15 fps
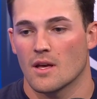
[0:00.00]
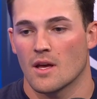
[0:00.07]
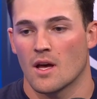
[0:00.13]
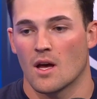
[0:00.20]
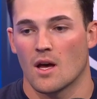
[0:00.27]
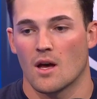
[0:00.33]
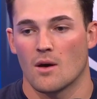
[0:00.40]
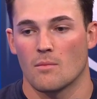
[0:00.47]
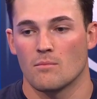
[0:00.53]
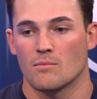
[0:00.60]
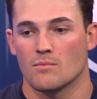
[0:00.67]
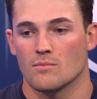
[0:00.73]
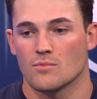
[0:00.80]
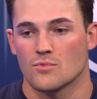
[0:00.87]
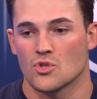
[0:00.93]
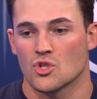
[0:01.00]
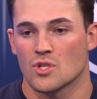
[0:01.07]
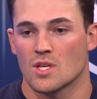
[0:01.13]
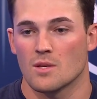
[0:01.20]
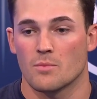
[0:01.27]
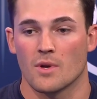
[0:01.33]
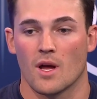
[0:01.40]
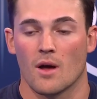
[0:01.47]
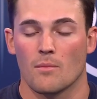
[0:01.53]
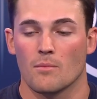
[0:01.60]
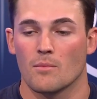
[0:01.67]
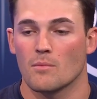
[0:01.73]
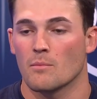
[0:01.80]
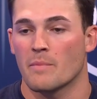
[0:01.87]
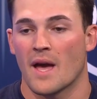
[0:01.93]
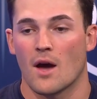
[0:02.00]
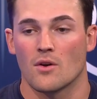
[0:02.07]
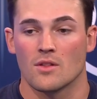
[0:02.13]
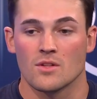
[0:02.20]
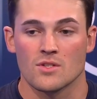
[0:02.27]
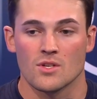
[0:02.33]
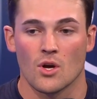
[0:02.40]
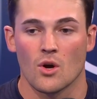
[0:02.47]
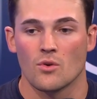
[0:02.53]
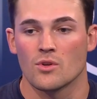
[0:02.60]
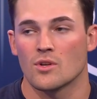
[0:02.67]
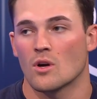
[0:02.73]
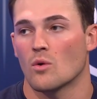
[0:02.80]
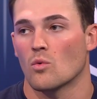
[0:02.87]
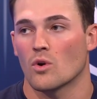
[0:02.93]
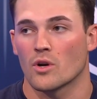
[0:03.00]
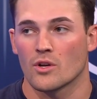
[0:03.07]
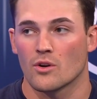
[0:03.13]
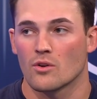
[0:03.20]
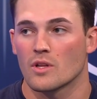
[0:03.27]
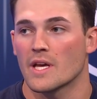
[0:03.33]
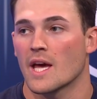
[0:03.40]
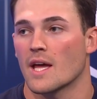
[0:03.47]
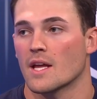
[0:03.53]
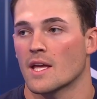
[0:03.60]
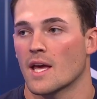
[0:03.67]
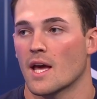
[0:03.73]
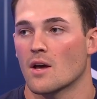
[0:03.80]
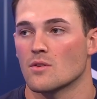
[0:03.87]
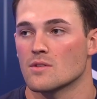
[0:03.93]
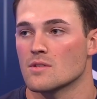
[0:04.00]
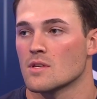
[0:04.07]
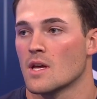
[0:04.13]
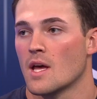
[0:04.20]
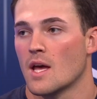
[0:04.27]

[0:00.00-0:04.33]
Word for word: Um, just keeping up, pounding the zone, you know, working early ahead of counts.